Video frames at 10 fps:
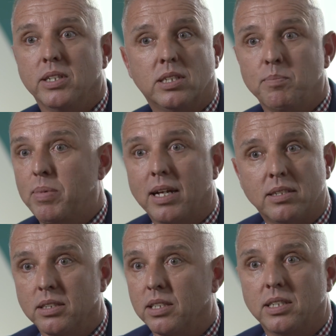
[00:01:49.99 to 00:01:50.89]
This is
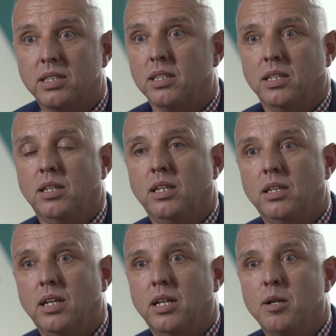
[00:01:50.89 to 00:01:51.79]
impacting the city in, in,
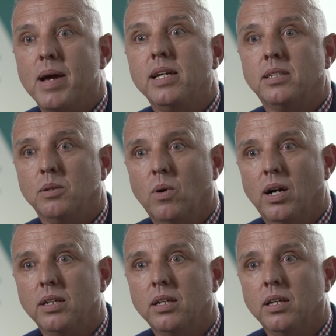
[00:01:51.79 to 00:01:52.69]
in an amazing
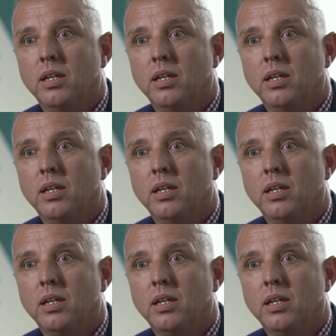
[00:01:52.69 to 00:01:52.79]
way.